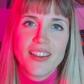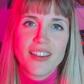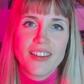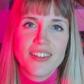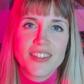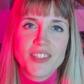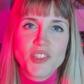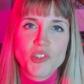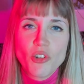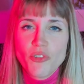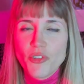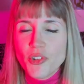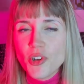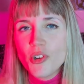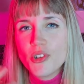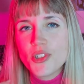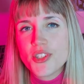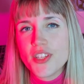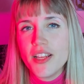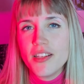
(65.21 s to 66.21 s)
Uh, so of
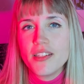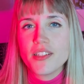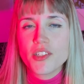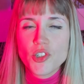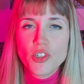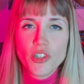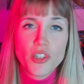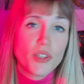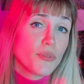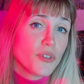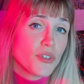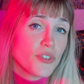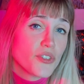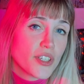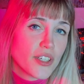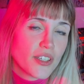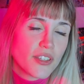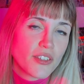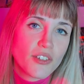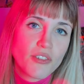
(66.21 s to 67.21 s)
course electronic
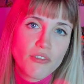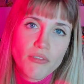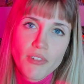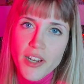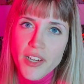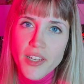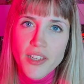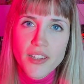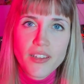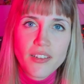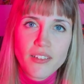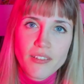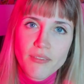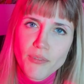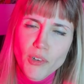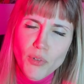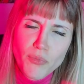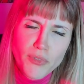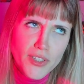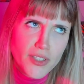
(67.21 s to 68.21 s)
music is great, um,
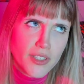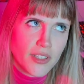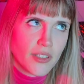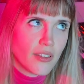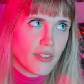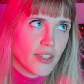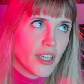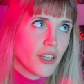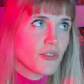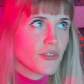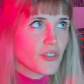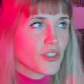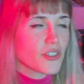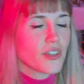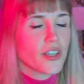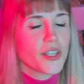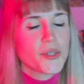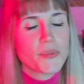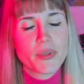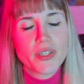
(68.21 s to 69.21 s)
obviously it sounds
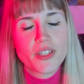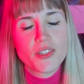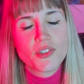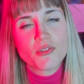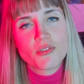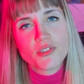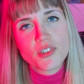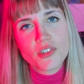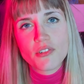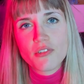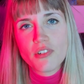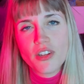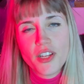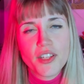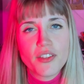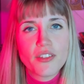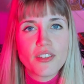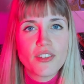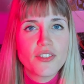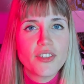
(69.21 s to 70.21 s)
great, but it's also great
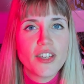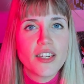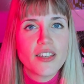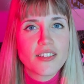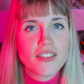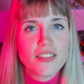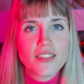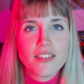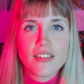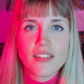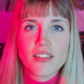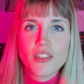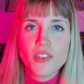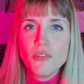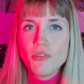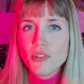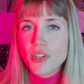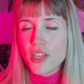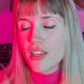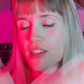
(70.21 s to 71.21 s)
in the sense that
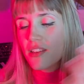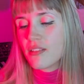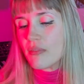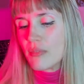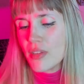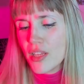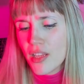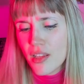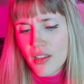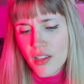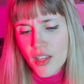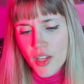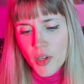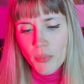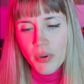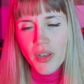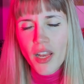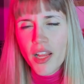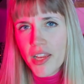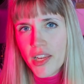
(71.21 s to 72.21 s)
you can
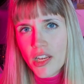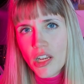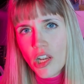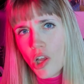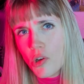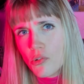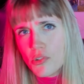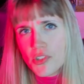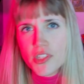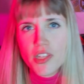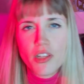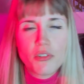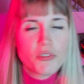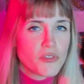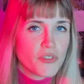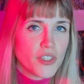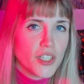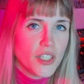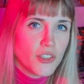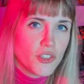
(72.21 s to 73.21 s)
play loads and loads
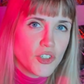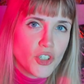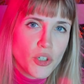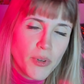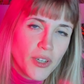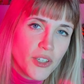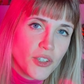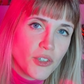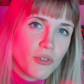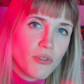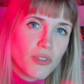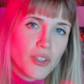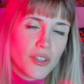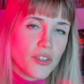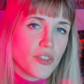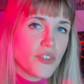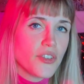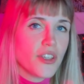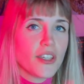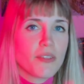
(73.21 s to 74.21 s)
of instruments all at the
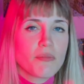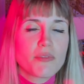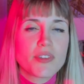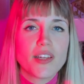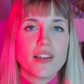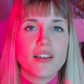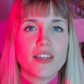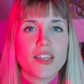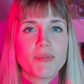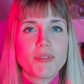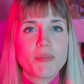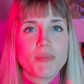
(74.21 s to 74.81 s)
same time.